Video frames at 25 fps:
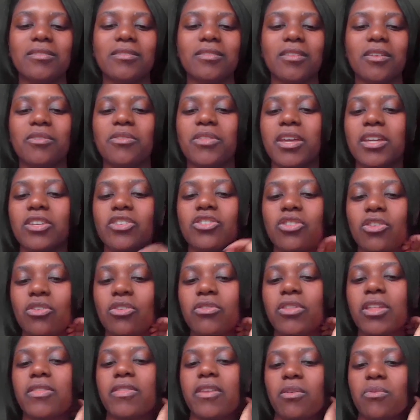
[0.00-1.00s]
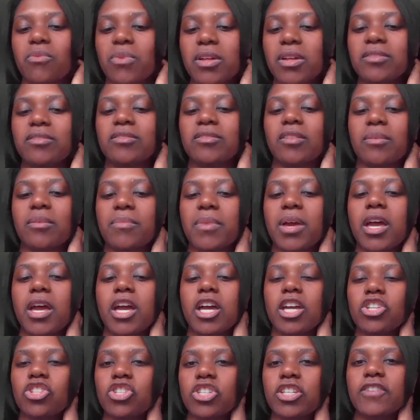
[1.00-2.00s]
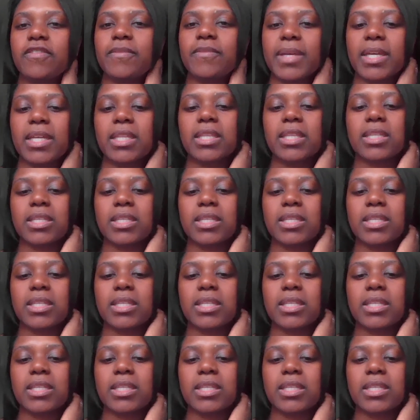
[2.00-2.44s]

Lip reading: So they show that there was some achievement